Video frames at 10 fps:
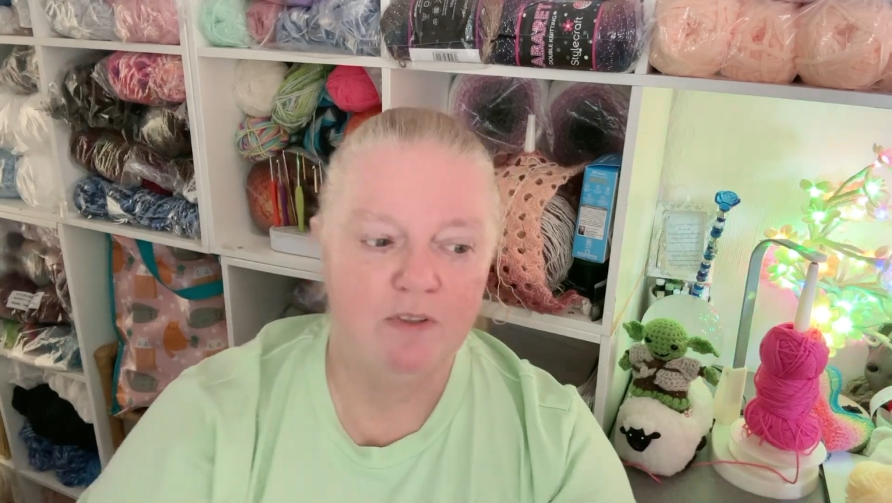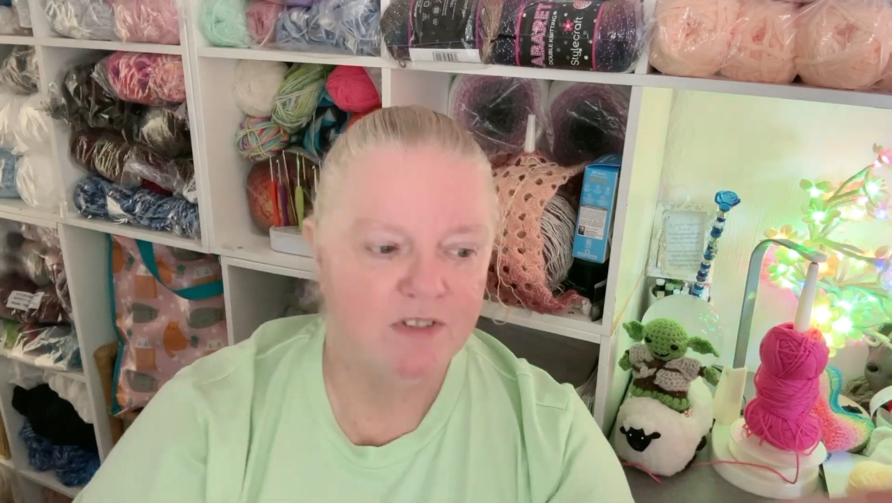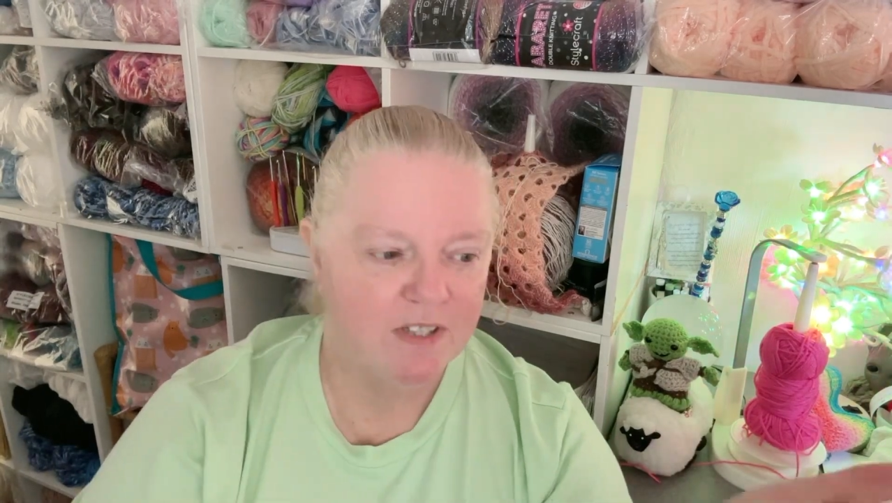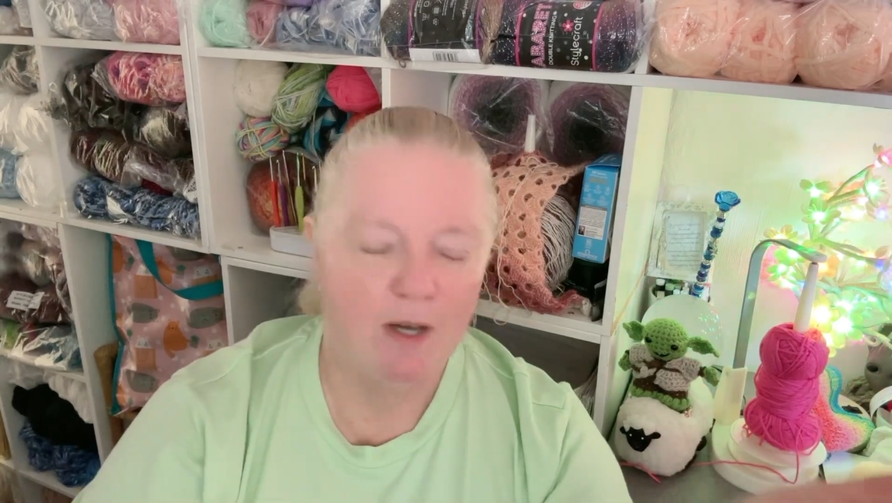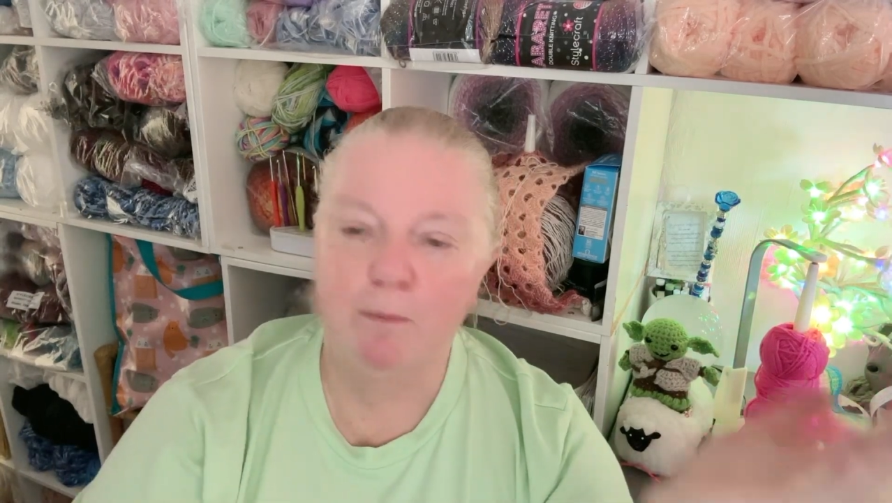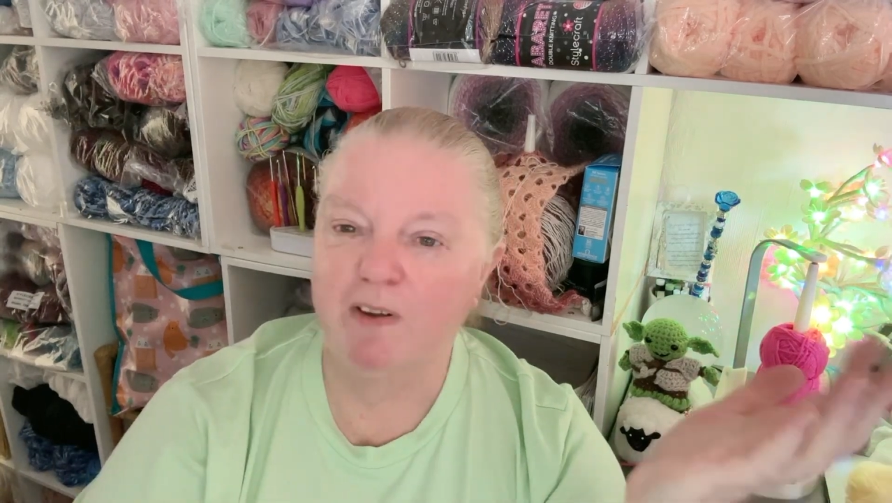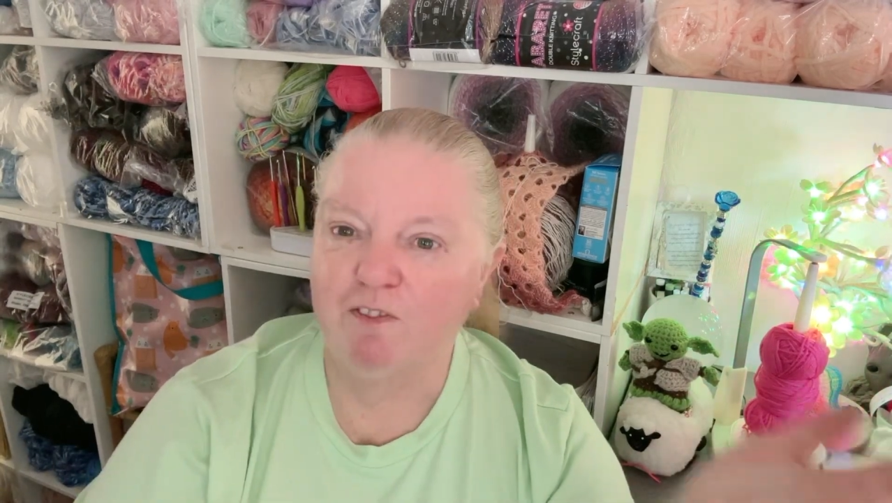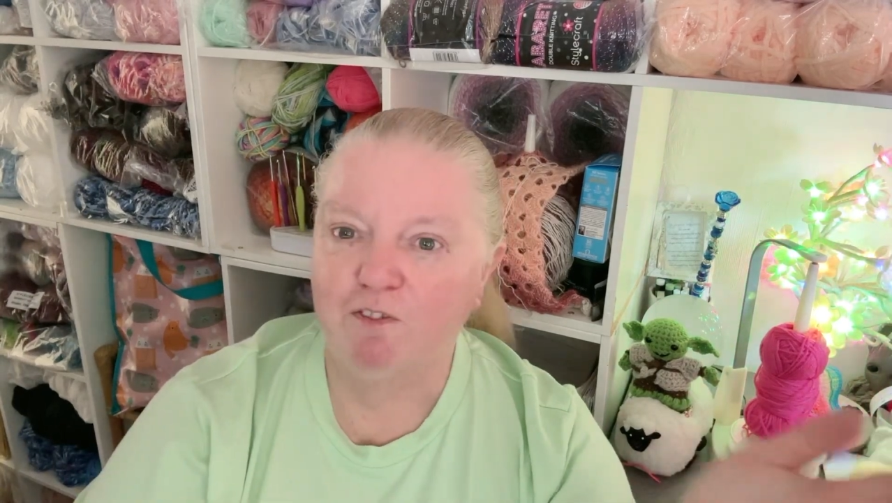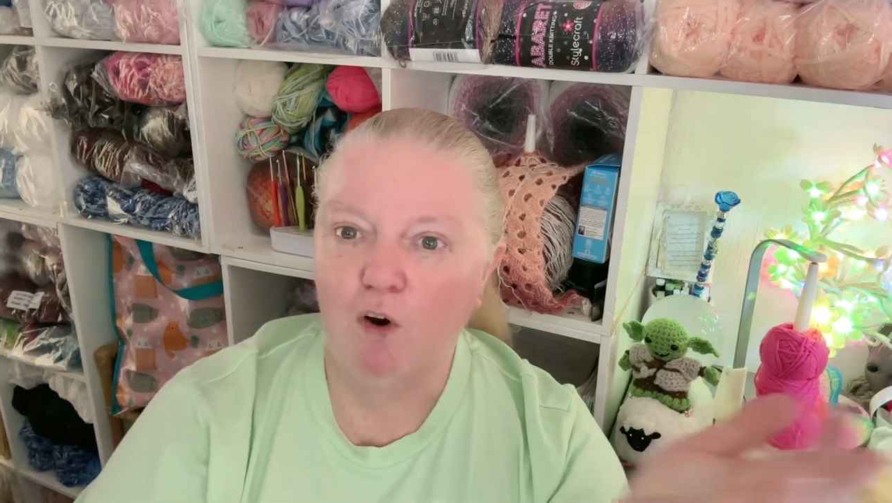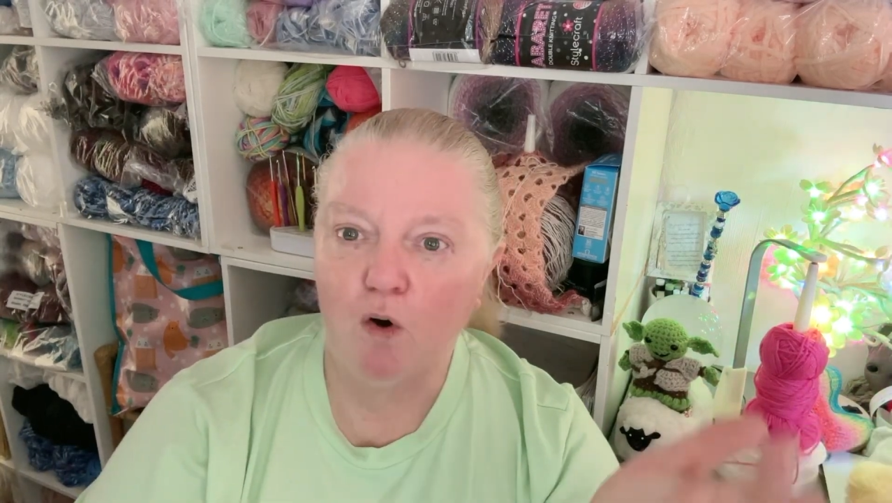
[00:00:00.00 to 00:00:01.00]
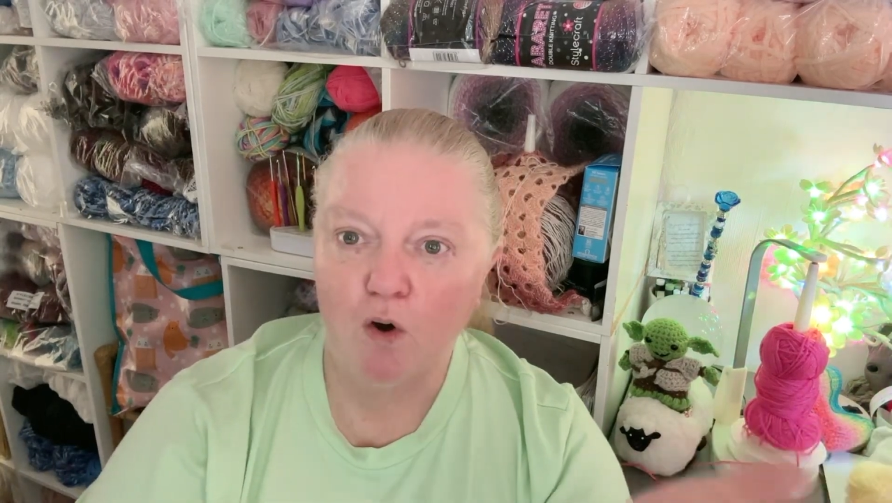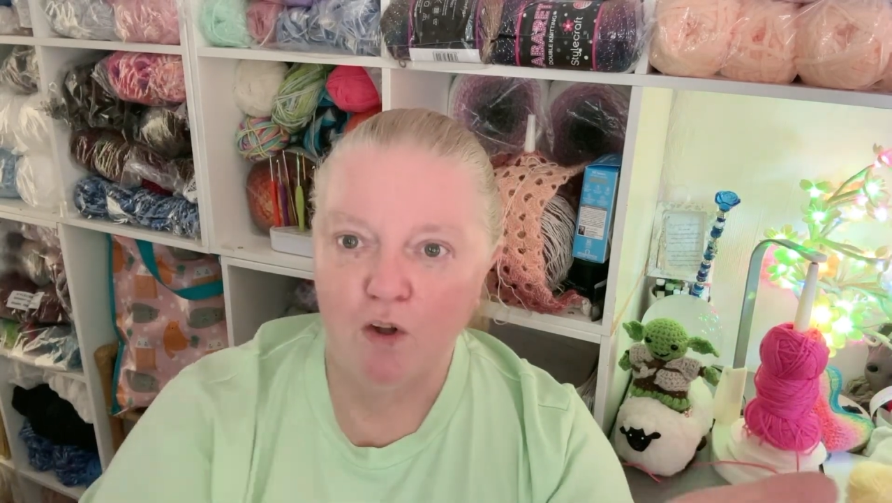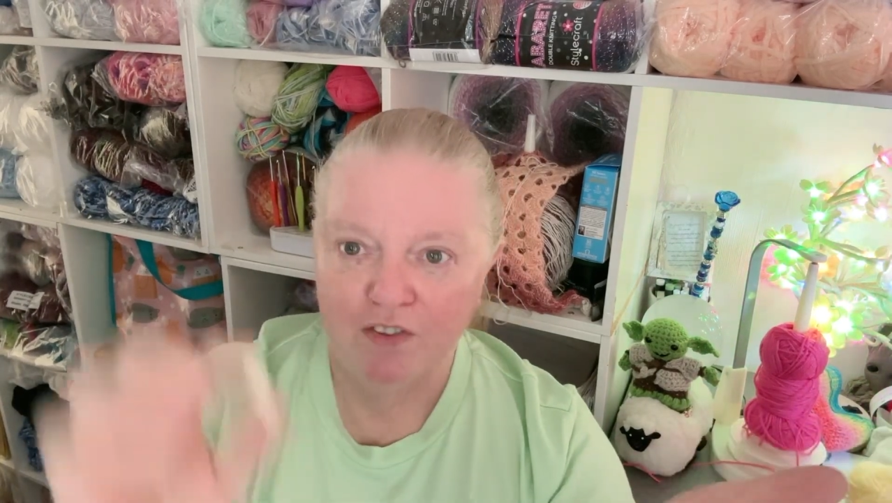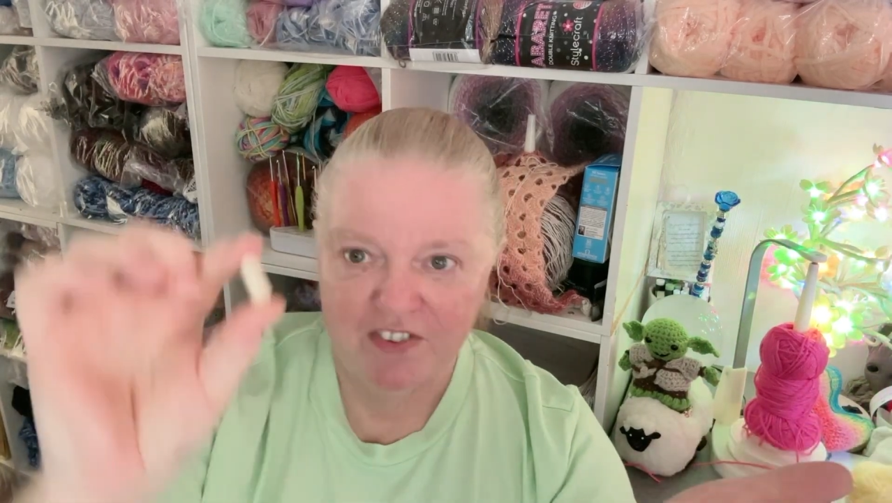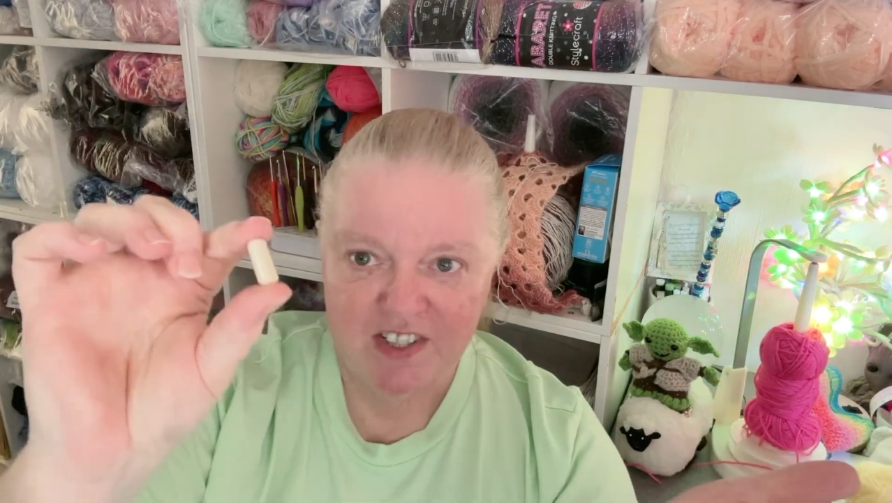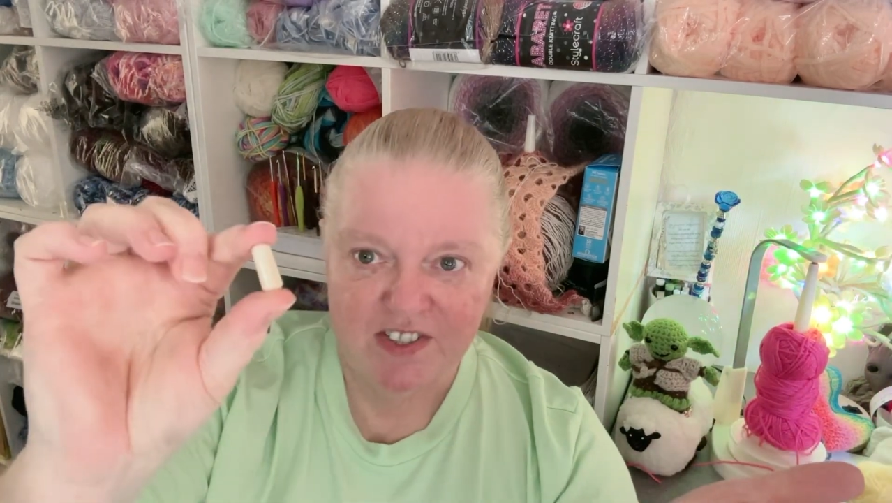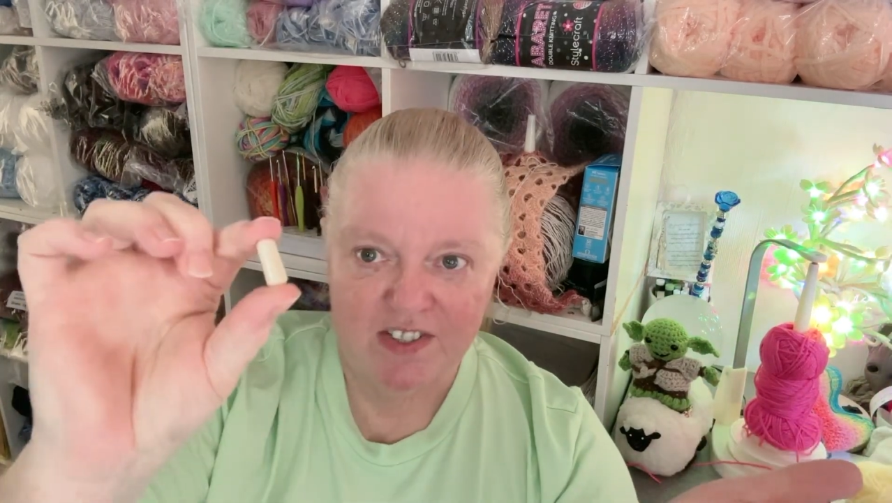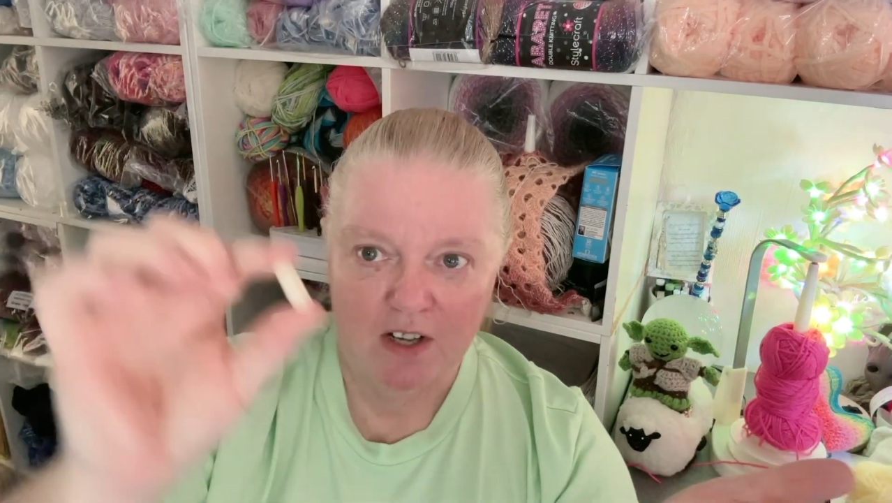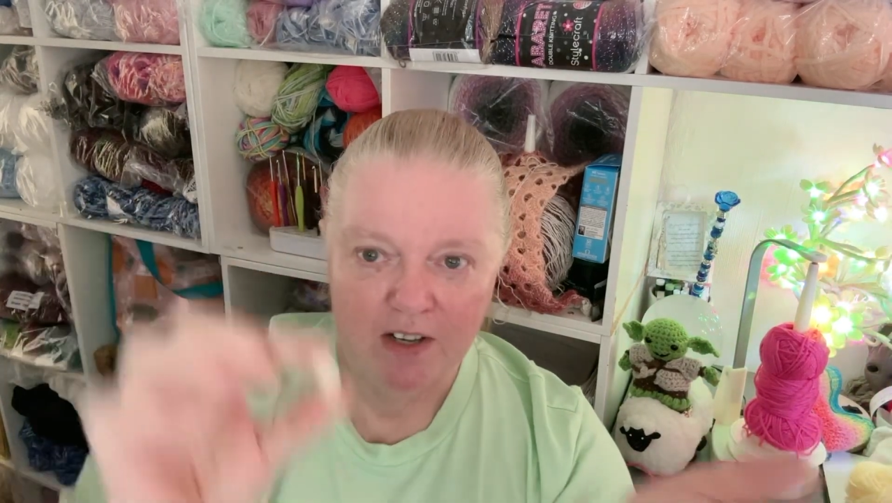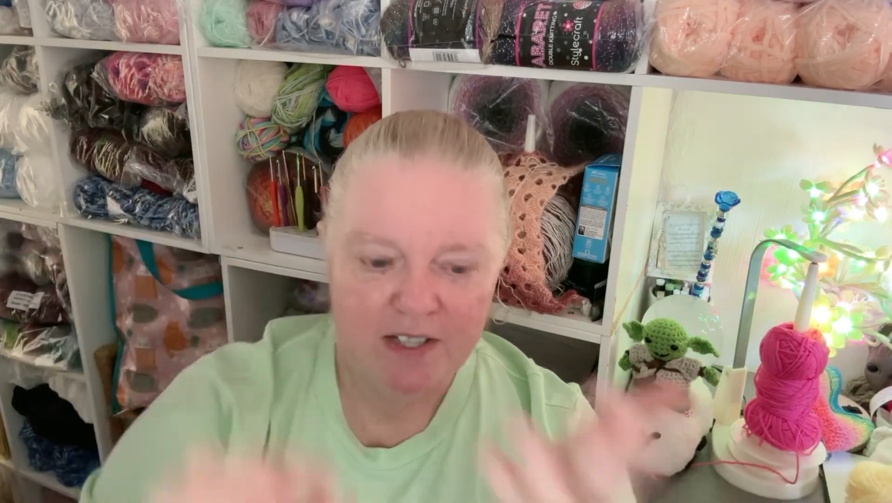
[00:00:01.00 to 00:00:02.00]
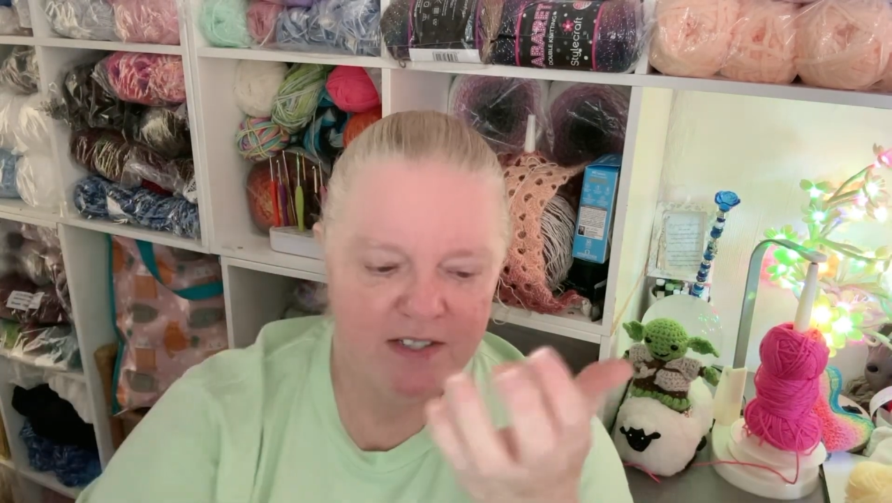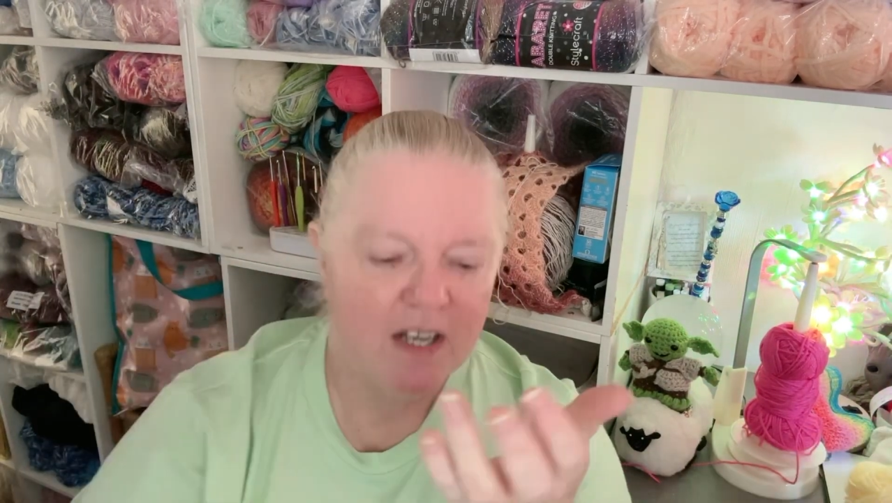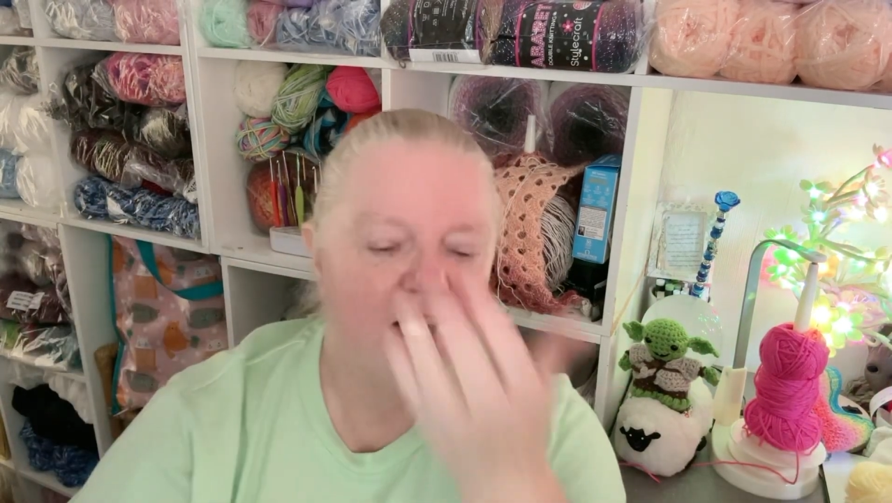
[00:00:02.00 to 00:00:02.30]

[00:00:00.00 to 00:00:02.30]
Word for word: so there'll be four this size,